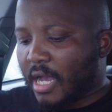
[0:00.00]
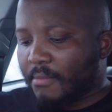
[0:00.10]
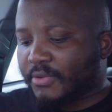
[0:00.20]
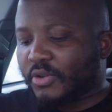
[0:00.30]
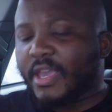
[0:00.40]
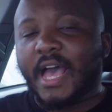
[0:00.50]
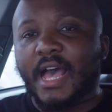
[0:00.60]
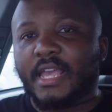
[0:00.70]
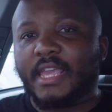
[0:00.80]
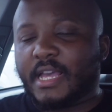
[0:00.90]
So
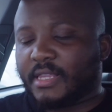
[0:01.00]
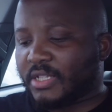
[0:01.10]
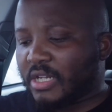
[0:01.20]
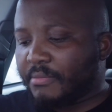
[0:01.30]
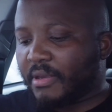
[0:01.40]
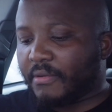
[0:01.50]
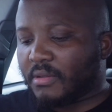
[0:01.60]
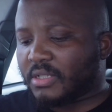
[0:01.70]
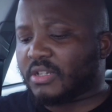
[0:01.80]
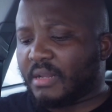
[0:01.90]
yeah, this is
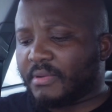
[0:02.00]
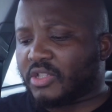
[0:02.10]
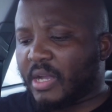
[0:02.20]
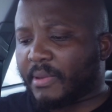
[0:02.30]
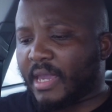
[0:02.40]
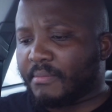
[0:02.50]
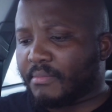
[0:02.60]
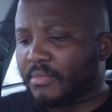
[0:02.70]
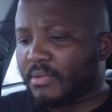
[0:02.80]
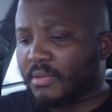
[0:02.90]
gonna be a top game.
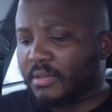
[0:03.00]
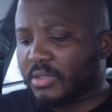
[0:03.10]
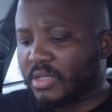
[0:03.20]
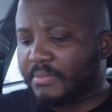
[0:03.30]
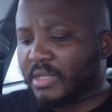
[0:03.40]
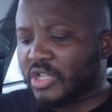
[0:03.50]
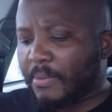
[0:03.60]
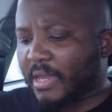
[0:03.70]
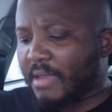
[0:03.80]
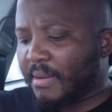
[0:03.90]
It's gonna be a
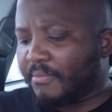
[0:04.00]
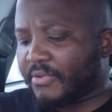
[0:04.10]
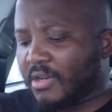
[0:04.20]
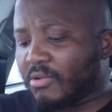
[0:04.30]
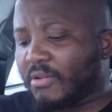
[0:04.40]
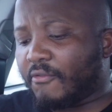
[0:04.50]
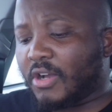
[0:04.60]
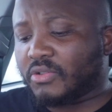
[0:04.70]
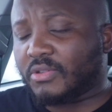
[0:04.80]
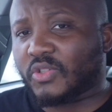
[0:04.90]
top game. I'm really looking
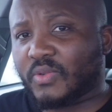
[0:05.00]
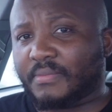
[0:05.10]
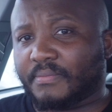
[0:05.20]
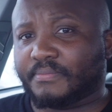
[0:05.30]
forward to this one.